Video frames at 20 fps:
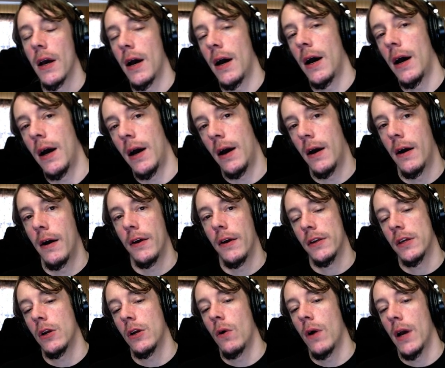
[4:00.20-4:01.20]
uh,
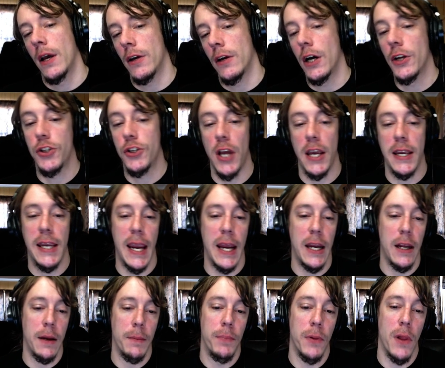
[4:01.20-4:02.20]
you know, a, a,
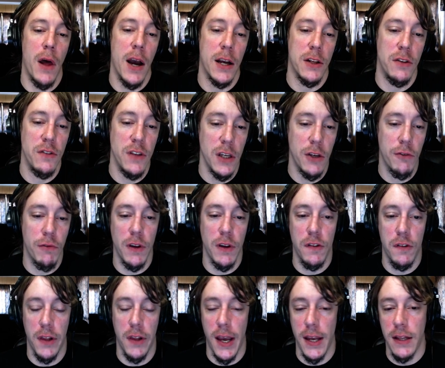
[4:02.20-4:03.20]
gigantic block
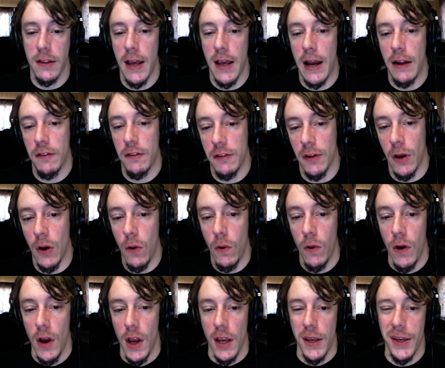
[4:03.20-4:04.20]
decrease like that.
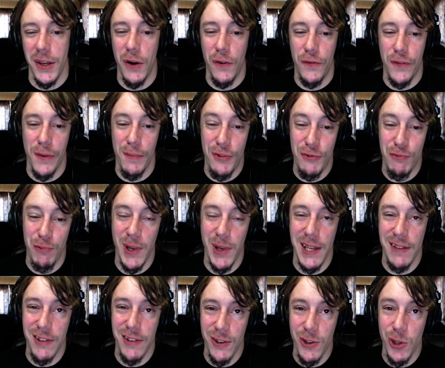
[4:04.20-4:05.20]
So, you know, from
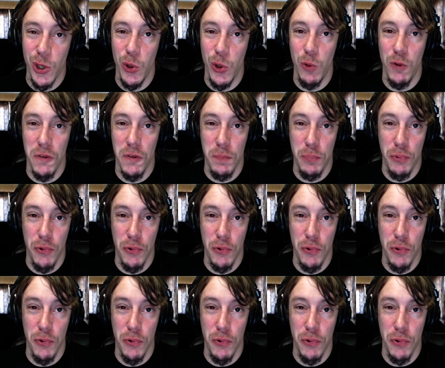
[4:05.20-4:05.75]
3 to 2 is